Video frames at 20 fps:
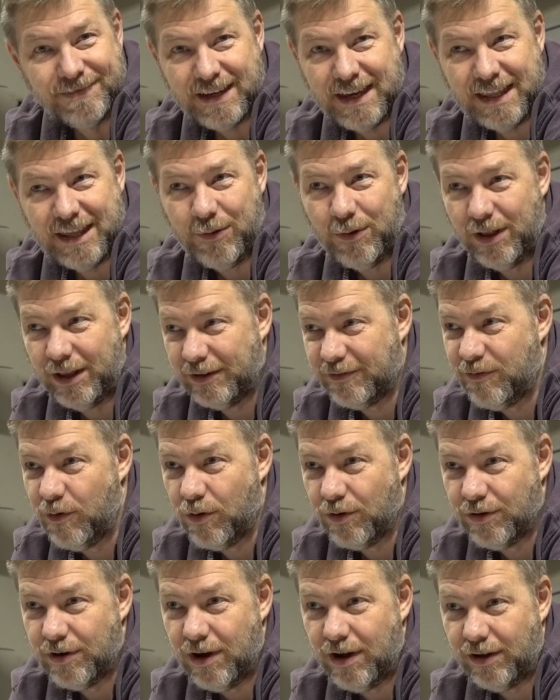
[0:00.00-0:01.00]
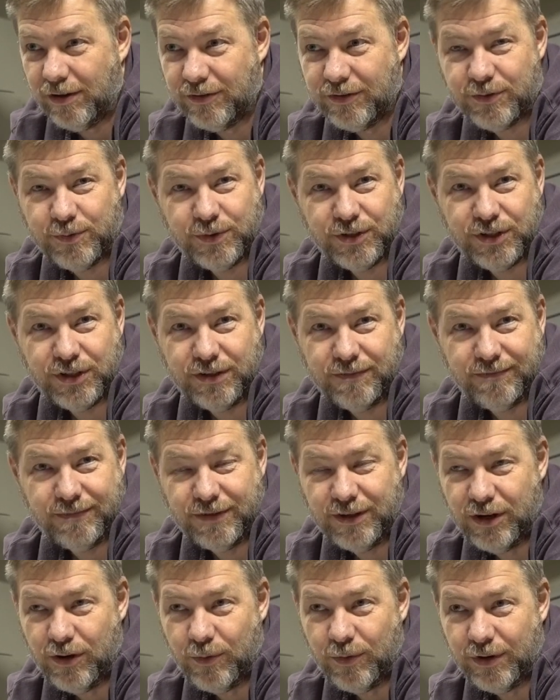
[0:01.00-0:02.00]
they want like $400, which is
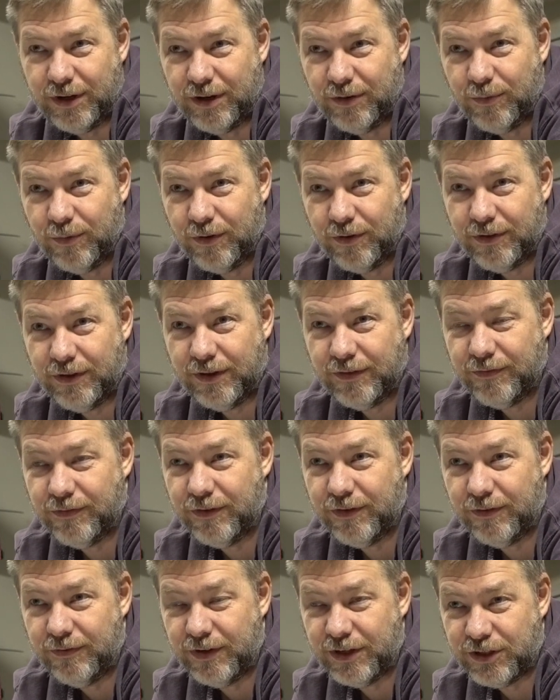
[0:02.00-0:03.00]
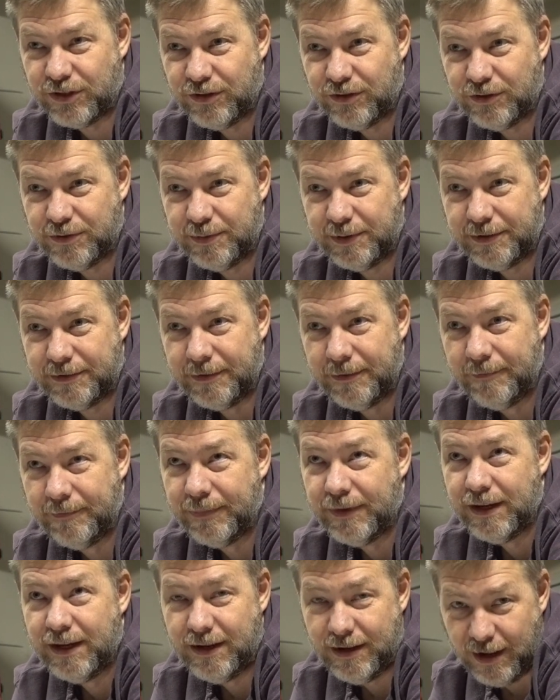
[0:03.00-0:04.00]
nowhere near worth it for the fixtures. But
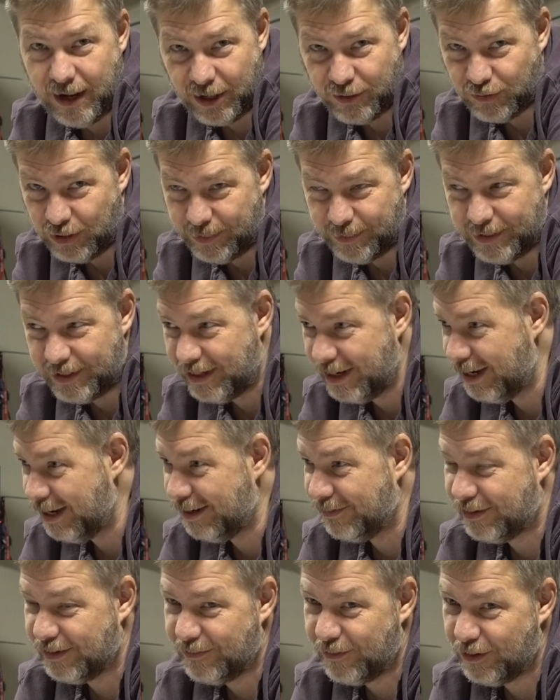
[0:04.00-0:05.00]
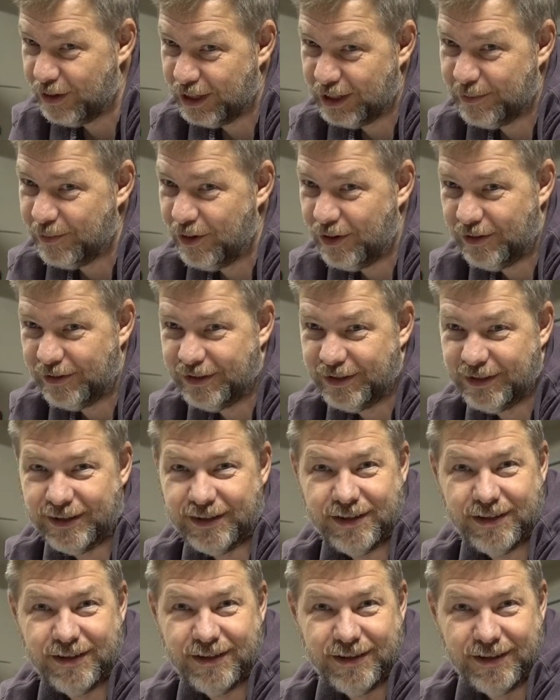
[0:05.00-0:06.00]
I dream of the day of converting them all
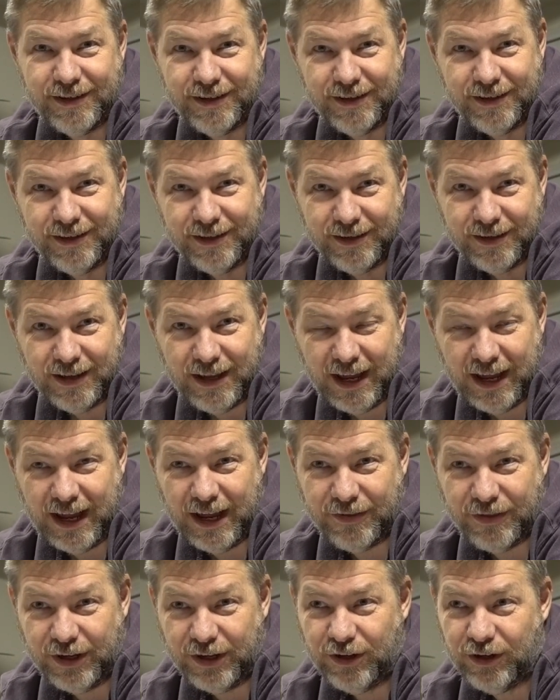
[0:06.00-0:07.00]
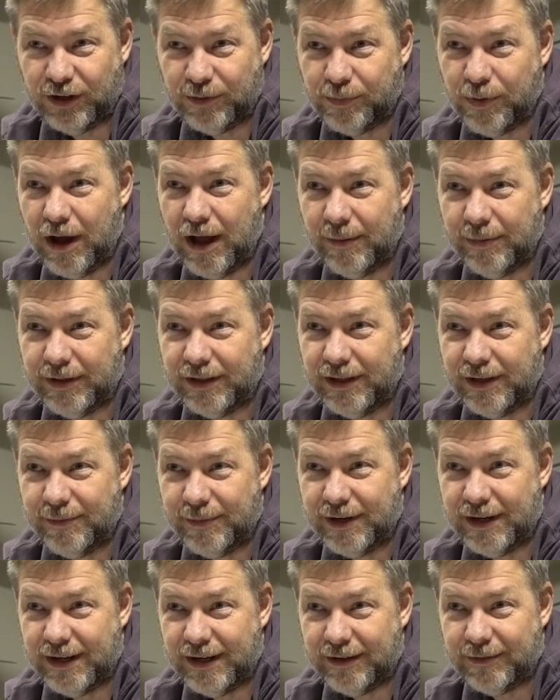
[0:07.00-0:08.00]
to. I think you could probably
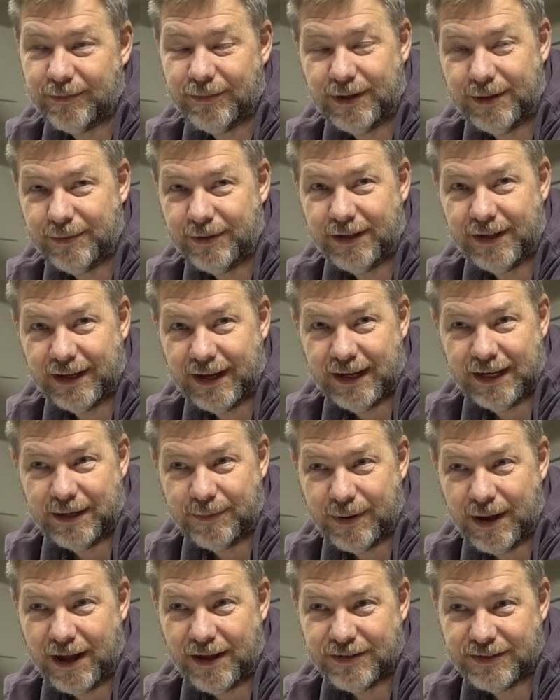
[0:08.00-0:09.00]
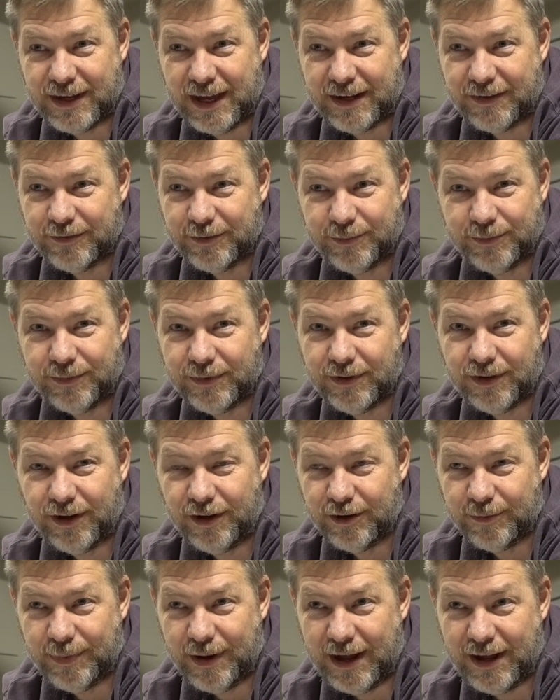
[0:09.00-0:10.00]
eliminate maybe like 80 pounds out of them,
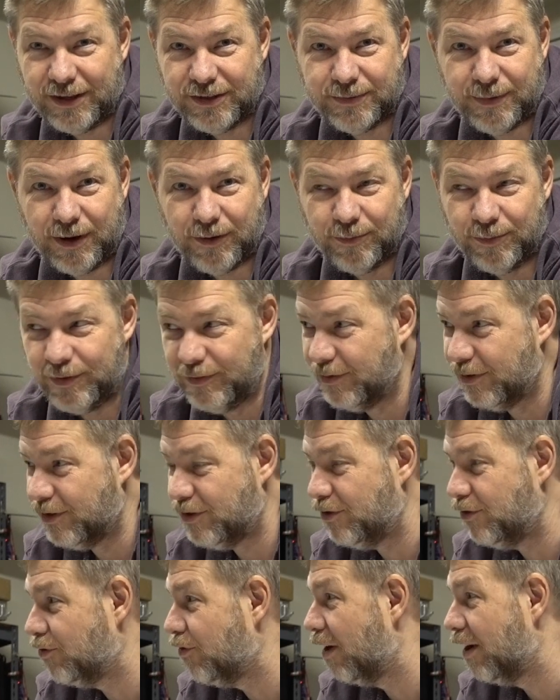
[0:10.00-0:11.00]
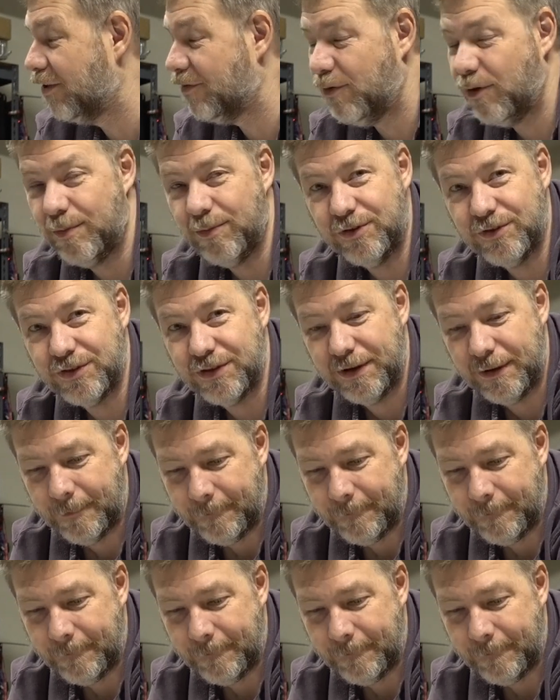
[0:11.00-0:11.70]
100 pounds by removing the two transformers.